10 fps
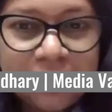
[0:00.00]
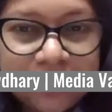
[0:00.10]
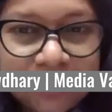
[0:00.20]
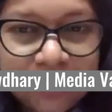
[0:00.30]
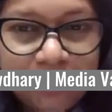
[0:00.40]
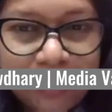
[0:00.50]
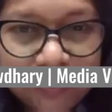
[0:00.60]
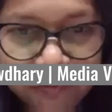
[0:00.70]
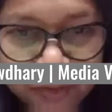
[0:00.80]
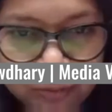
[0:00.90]
digital
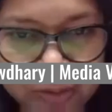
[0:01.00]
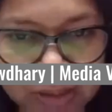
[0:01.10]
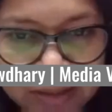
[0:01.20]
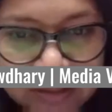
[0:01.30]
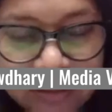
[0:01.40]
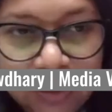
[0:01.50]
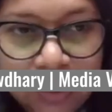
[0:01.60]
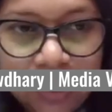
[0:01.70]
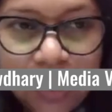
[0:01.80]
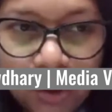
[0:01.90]
platforms and
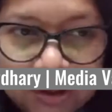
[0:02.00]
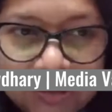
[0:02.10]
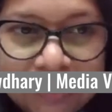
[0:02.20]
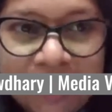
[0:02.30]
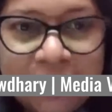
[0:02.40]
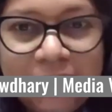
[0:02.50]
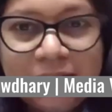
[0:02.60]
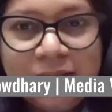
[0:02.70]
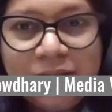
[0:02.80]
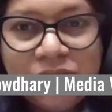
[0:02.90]
content
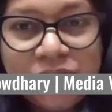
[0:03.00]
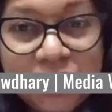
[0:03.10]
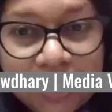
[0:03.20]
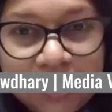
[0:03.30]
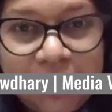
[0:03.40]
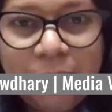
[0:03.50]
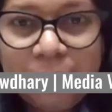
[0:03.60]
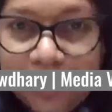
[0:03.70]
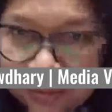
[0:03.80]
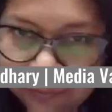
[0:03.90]

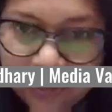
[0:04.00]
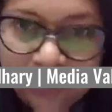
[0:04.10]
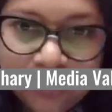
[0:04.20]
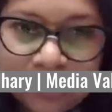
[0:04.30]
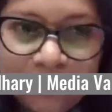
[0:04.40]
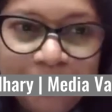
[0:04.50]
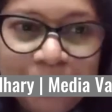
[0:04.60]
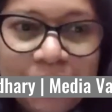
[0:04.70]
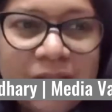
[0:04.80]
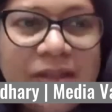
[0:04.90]
sharing platforms,
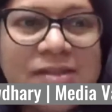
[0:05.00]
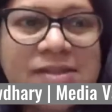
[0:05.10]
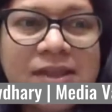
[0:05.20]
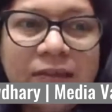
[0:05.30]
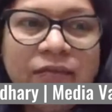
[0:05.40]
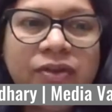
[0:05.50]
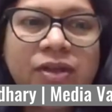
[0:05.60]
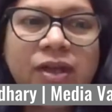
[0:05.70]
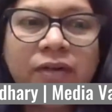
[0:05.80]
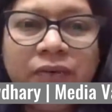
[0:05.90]
there are
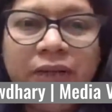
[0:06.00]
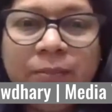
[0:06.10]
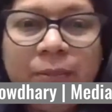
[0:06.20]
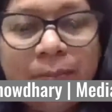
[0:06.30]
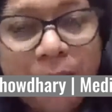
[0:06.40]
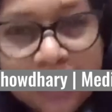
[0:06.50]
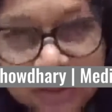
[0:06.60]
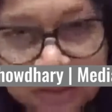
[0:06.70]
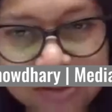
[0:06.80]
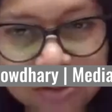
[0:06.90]
several available
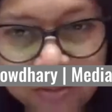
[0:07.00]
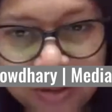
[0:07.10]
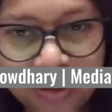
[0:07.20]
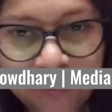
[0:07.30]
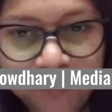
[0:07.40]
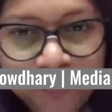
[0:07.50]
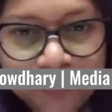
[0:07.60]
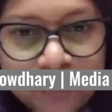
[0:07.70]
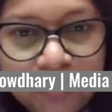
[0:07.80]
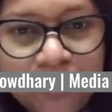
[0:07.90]
plugins today
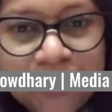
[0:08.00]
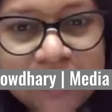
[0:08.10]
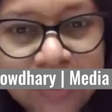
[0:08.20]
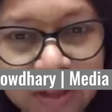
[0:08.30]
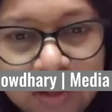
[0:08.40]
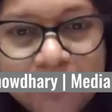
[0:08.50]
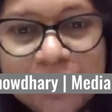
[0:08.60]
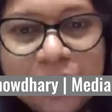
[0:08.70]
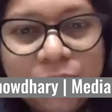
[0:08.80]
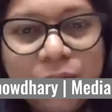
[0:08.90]
which
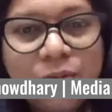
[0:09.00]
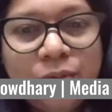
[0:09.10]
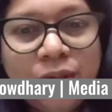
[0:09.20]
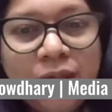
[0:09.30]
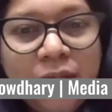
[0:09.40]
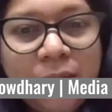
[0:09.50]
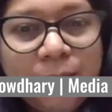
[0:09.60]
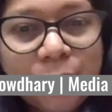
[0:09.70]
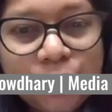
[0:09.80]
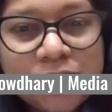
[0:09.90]
helps you
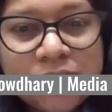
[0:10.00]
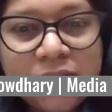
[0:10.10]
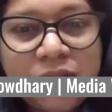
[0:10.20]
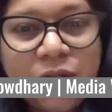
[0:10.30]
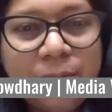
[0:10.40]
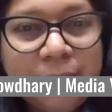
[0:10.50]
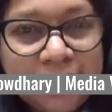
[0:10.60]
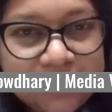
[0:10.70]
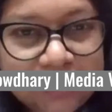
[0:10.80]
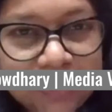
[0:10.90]
post your
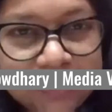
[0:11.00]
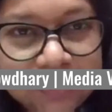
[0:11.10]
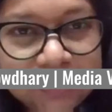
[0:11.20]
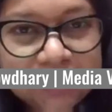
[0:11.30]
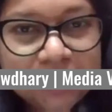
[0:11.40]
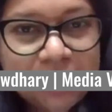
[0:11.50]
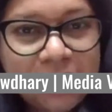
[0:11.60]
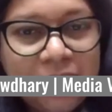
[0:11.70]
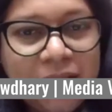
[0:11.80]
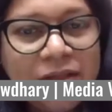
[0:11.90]
press releases
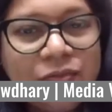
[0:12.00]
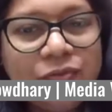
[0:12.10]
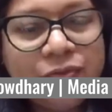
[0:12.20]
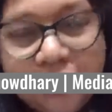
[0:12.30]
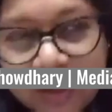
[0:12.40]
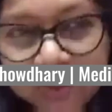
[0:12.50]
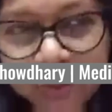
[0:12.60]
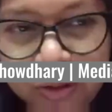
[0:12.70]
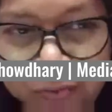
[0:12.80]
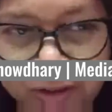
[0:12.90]
in a far
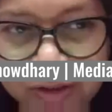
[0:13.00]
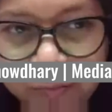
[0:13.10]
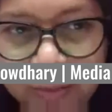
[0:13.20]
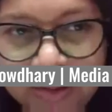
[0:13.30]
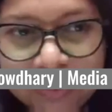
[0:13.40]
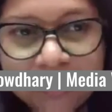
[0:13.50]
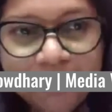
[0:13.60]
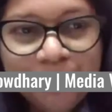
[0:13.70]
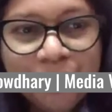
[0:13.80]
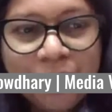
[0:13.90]
more effective
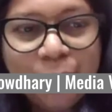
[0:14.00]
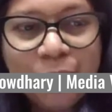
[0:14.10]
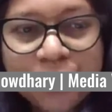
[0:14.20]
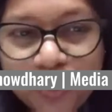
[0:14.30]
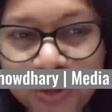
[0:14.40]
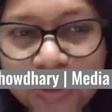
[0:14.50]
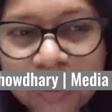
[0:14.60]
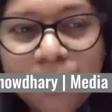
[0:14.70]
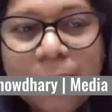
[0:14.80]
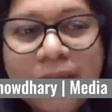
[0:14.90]
manner, which will
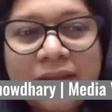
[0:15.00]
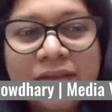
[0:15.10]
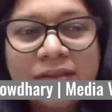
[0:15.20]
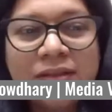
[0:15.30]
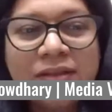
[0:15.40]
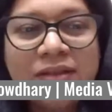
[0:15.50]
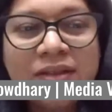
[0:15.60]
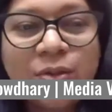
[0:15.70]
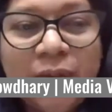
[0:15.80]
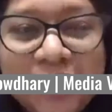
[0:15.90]
combat
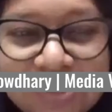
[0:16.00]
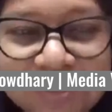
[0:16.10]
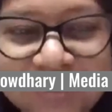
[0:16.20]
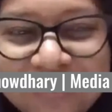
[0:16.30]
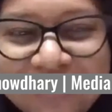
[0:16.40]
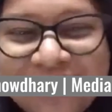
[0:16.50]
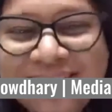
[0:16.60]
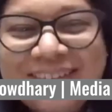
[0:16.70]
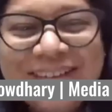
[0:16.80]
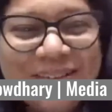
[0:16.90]
the question
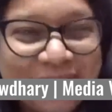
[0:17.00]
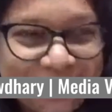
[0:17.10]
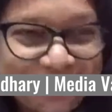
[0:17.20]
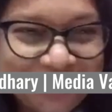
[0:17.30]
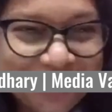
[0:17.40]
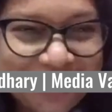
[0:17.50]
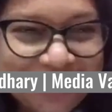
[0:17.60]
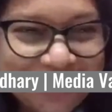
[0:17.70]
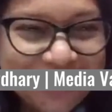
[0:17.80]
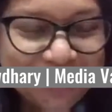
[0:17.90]
that you have
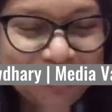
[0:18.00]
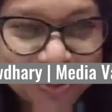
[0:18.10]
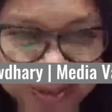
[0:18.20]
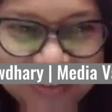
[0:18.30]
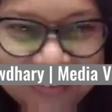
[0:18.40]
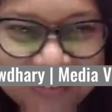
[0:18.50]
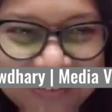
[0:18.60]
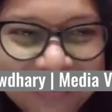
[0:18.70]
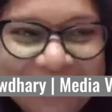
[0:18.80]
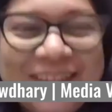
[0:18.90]
put in,
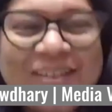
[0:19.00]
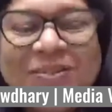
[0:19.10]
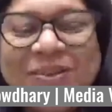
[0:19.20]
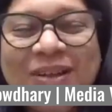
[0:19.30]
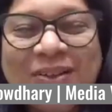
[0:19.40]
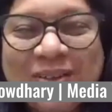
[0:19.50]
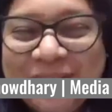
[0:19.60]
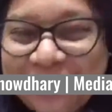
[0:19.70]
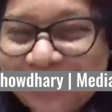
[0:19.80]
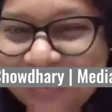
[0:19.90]
that Google took
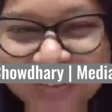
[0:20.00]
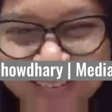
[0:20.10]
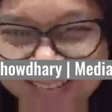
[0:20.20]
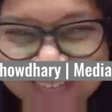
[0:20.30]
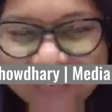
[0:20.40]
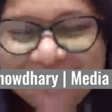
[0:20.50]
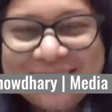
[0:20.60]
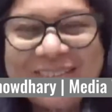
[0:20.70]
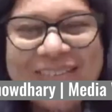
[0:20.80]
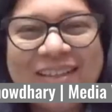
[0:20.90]
away the anchor text link.
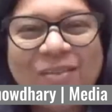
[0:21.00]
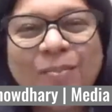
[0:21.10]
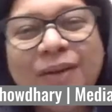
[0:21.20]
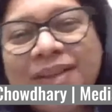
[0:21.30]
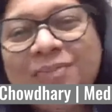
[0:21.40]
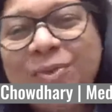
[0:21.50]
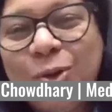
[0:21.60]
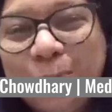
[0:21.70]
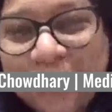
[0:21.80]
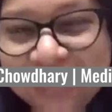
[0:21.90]
So there are many
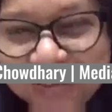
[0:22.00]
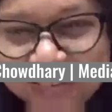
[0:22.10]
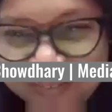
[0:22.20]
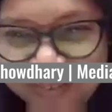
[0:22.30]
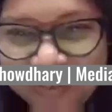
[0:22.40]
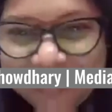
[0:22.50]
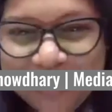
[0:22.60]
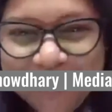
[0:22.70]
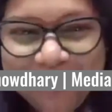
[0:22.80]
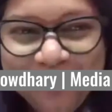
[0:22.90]
more plugins
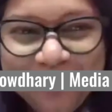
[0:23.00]
available